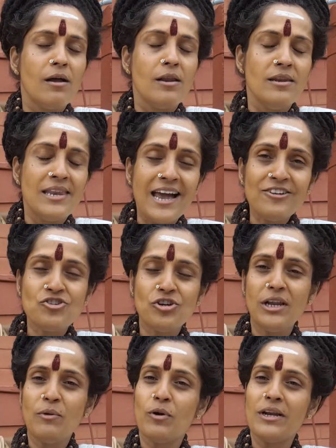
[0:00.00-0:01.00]

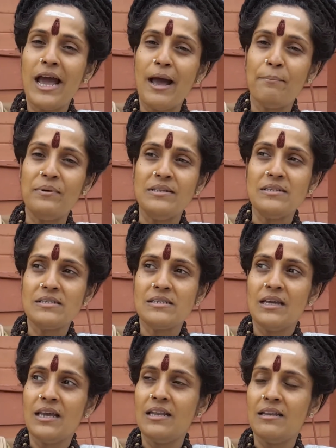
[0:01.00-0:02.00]
naturally what happens
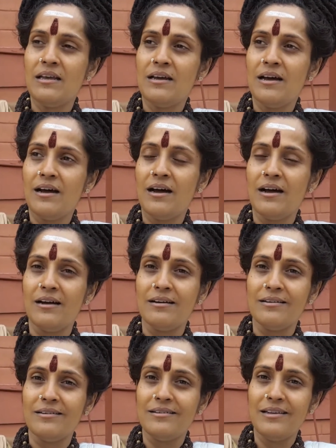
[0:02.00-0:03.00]
in
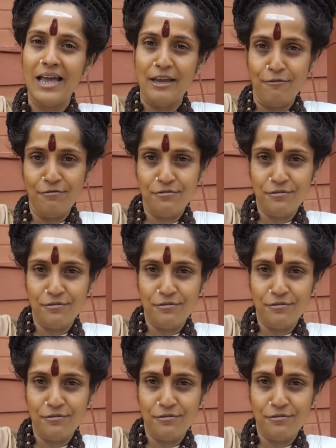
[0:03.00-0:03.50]
life